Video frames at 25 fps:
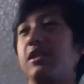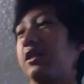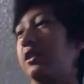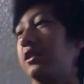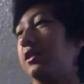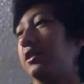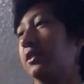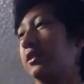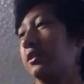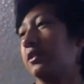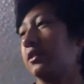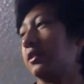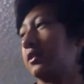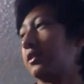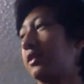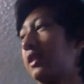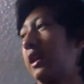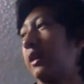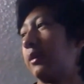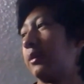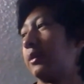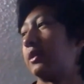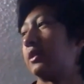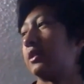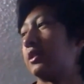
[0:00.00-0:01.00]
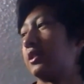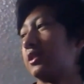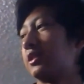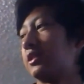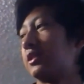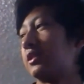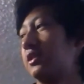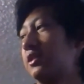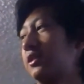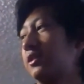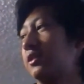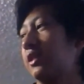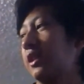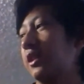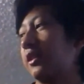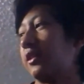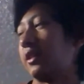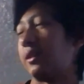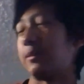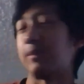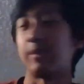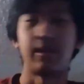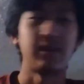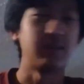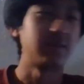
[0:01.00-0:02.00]
So I would just do
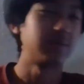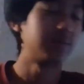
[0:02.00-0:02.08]
nothing